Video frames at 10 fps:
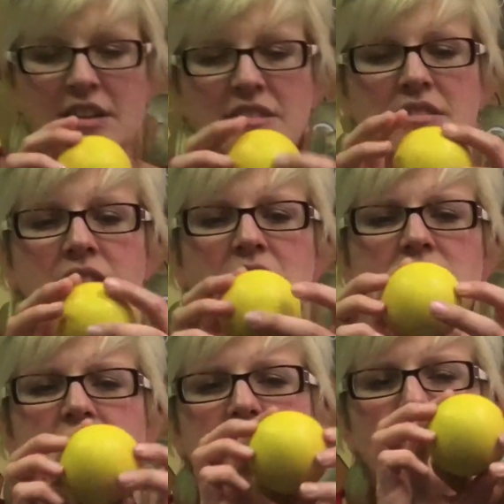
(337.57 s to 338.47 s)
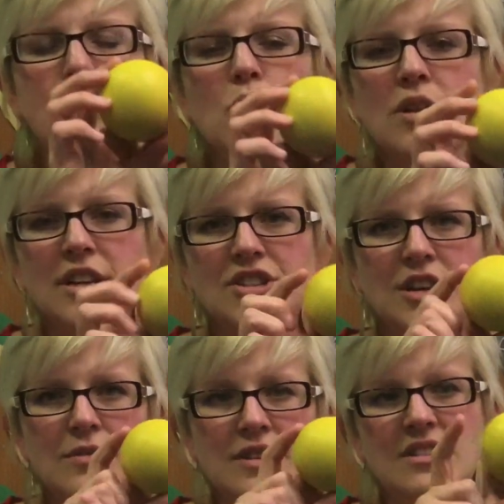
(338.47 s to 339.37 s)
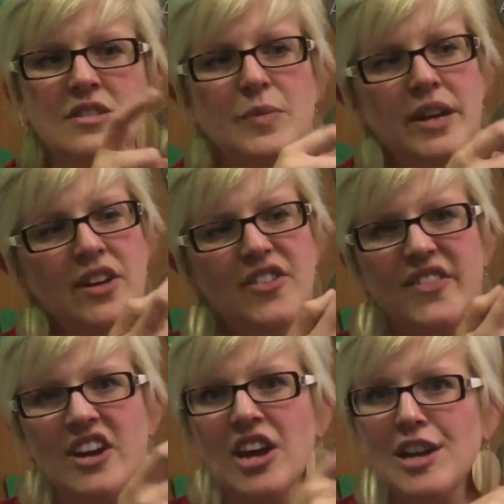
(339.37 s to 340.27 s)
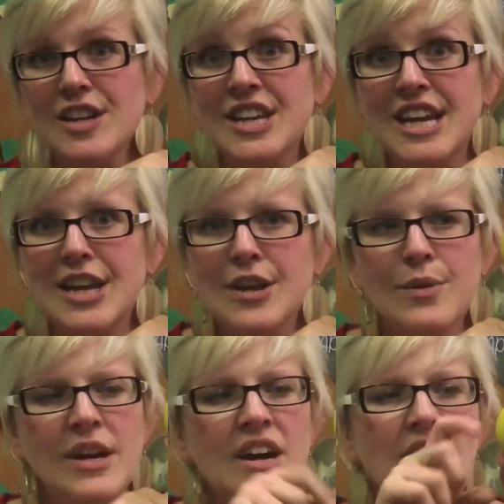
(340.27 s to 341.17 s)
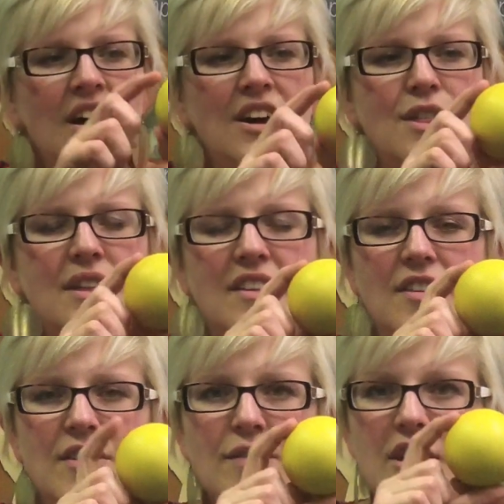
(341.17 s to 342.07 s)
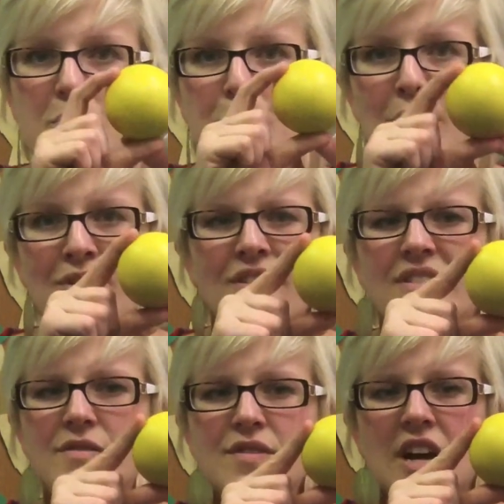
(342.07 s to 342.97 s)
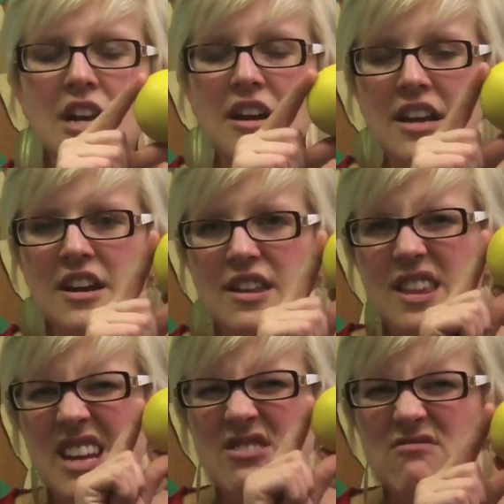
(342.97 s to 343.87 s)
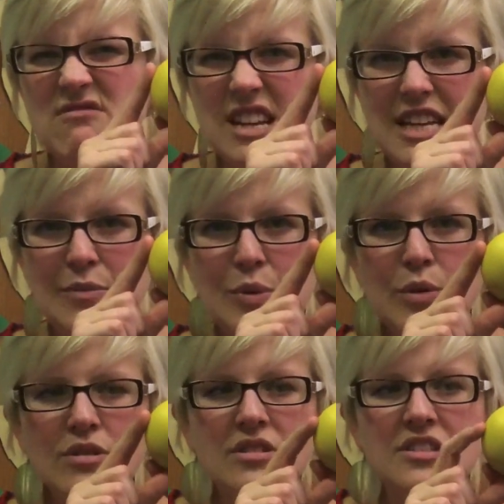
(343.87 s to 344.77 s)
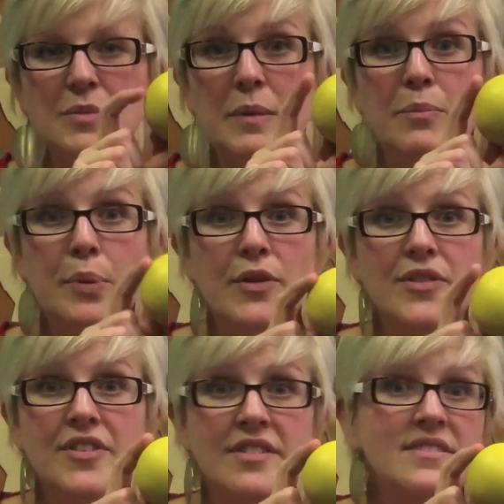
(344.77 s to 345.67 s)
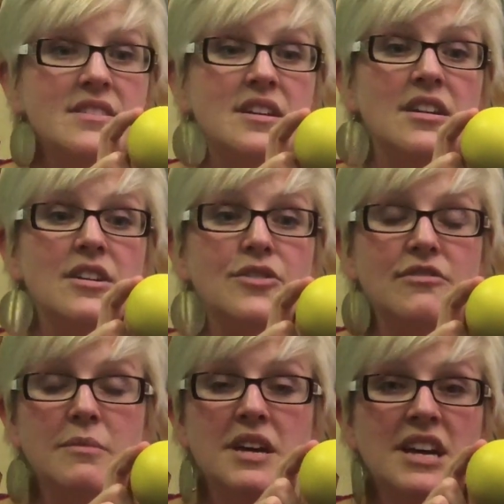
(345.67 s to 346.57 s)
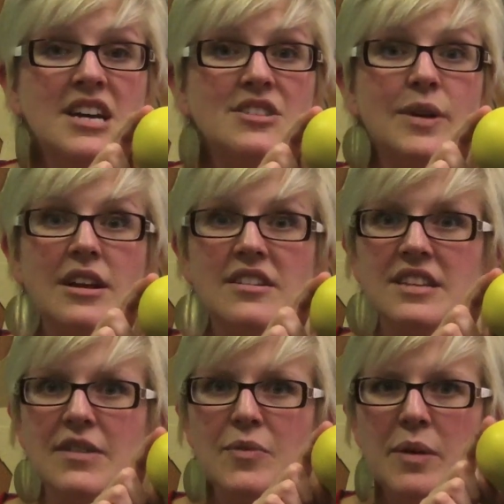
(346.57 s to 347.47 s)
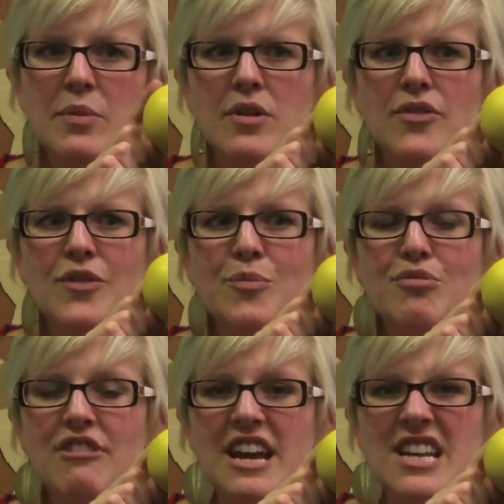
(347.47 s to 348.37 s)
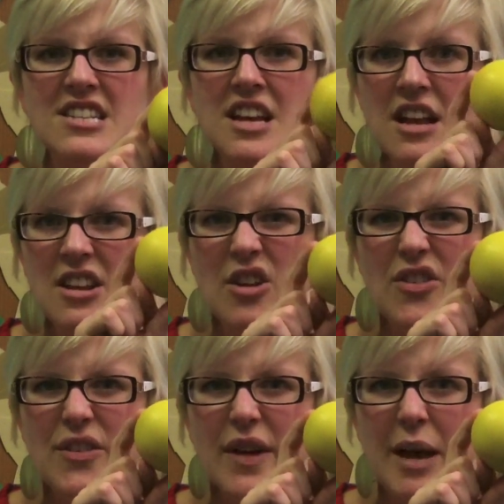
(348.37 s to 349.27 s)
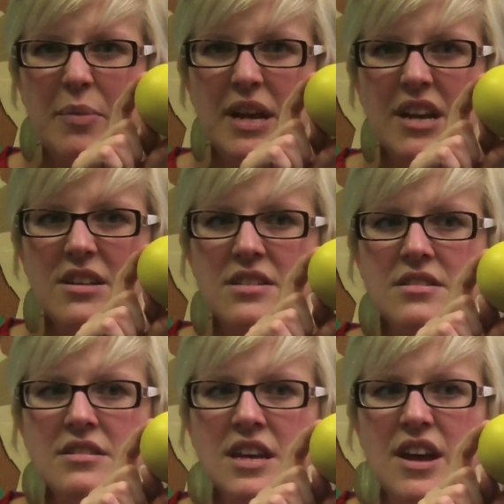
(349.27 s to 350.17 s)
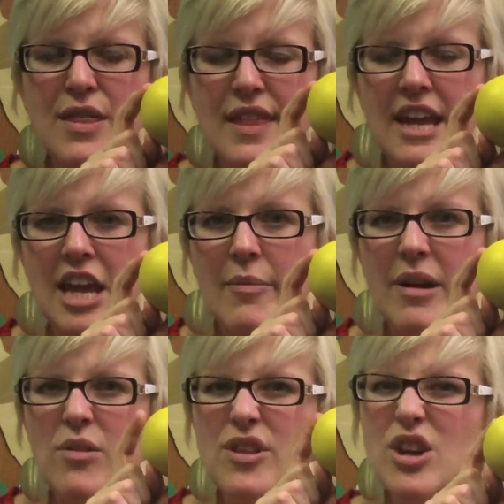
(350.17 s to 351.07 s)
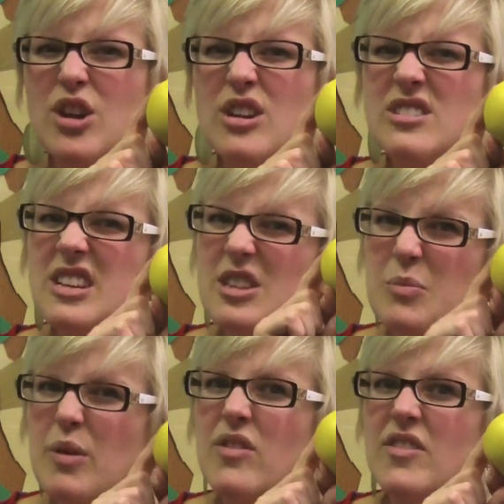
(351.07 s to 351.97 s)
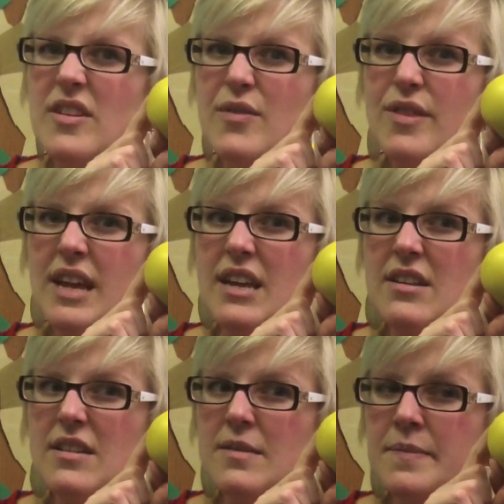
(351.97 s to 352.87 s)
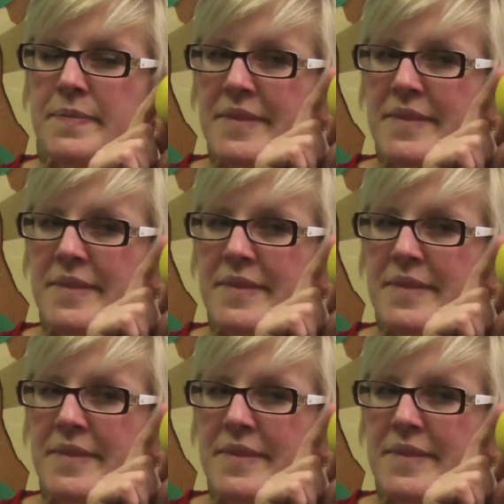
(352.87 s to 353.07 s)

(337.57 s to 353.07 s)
It isn't because it's the ball I chose it, it's because of the colour yellow. I think this is a very positive colour and I think it's really important to be positive in the classroom. So I like to give people lots of praise, lots of happiness, thinking about all the good and the positive things.